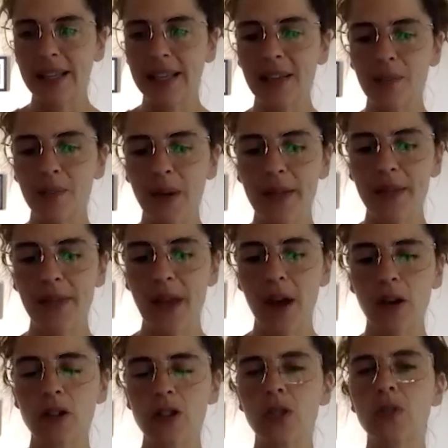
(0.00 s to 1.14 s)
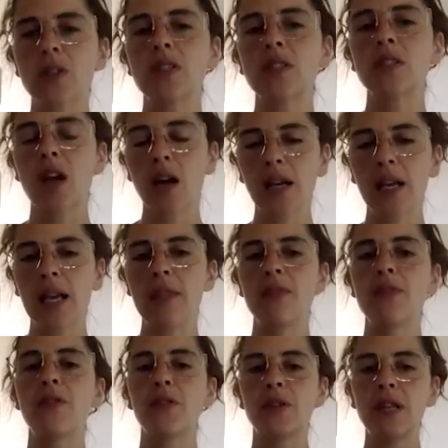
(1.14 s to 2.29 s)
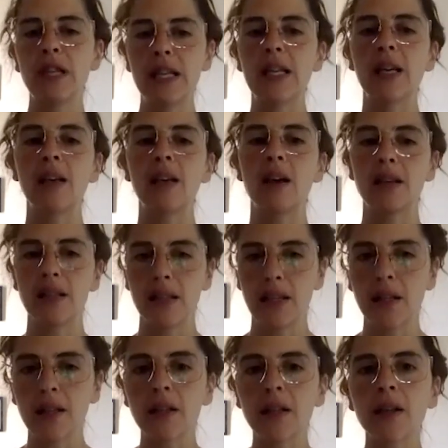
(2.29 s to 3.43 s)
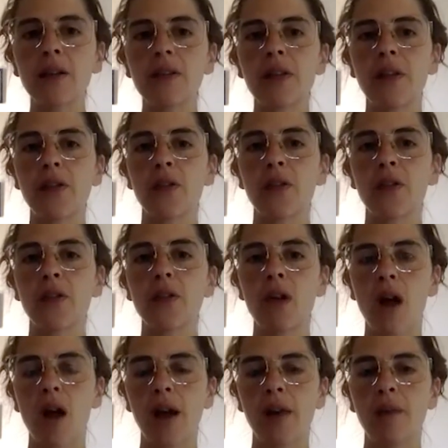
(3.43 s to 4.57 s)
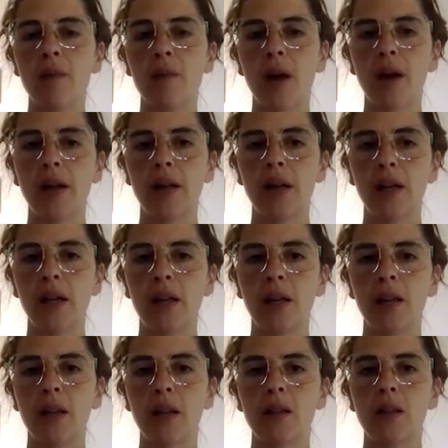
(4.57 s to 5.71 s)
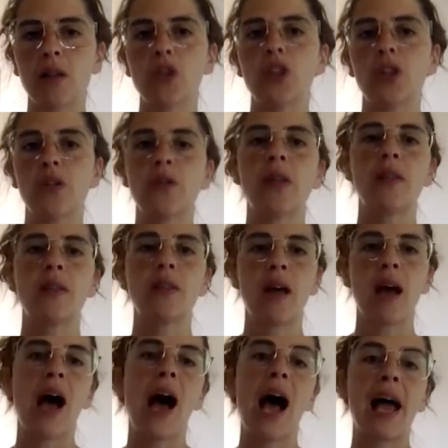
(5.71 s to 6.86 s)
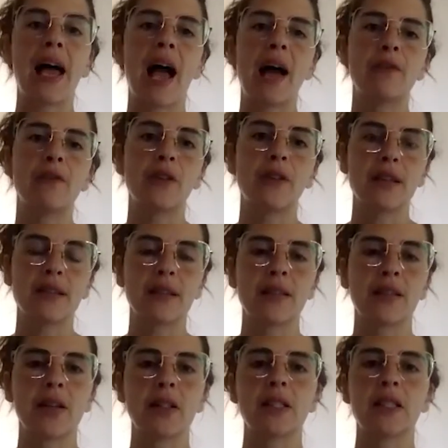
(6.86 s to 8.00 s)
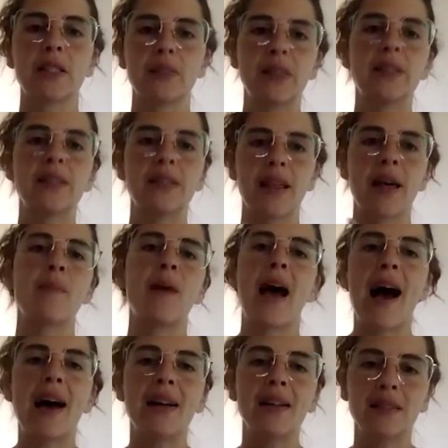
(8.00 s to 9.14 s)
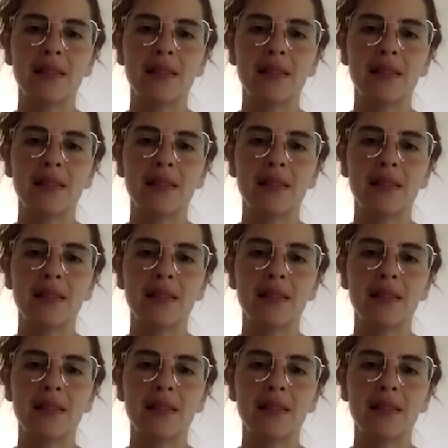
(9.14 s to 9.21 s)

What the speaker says: but that aren't so stuck in their needing a healer that they're not embodying the shift that I feel necessary to speak to them at,